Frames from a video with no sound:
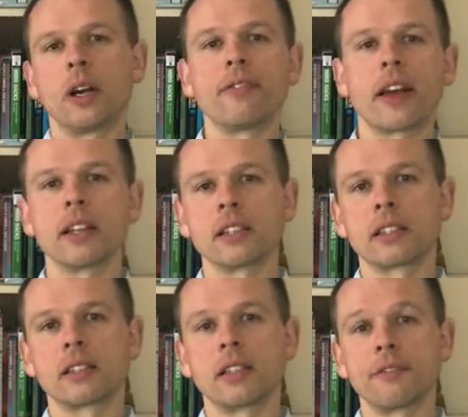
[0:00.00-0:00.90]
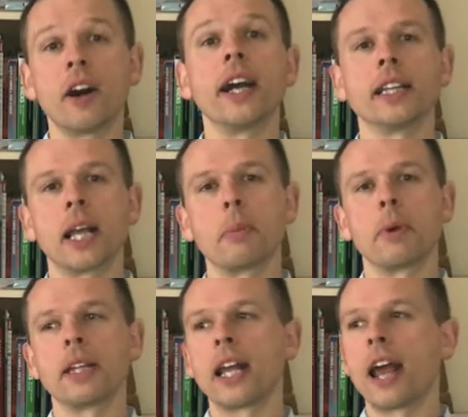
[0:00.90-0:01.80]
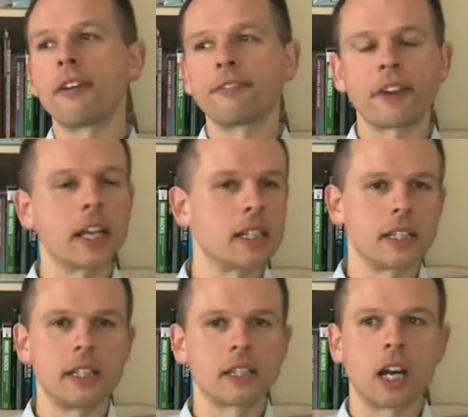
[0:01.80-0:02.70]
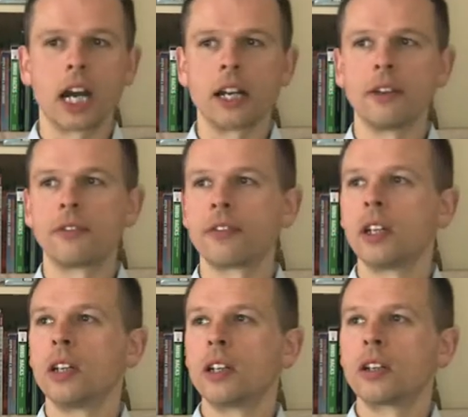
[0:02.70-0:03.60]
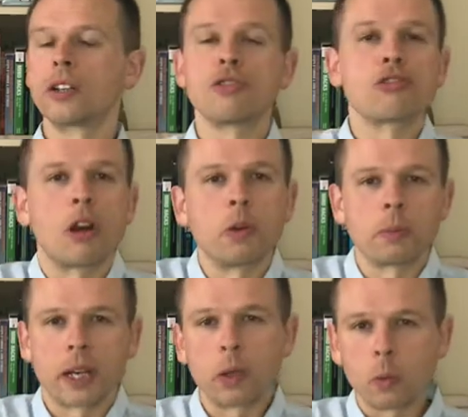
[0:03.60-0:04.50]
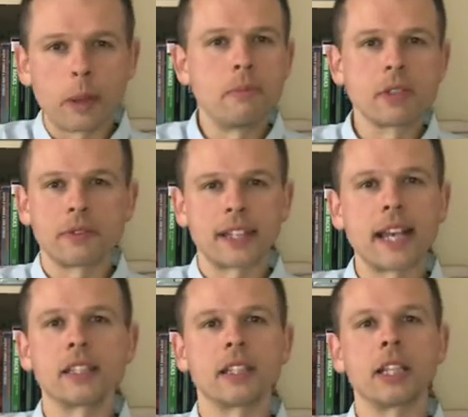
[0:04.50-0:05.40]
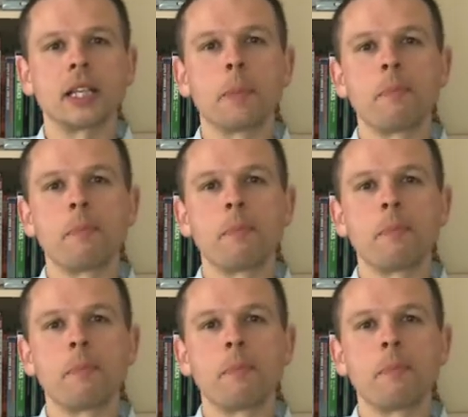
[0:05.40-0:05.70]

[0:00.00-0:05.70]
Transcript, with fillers: events define them and that their fate is kind of controlled by the whims of destiny.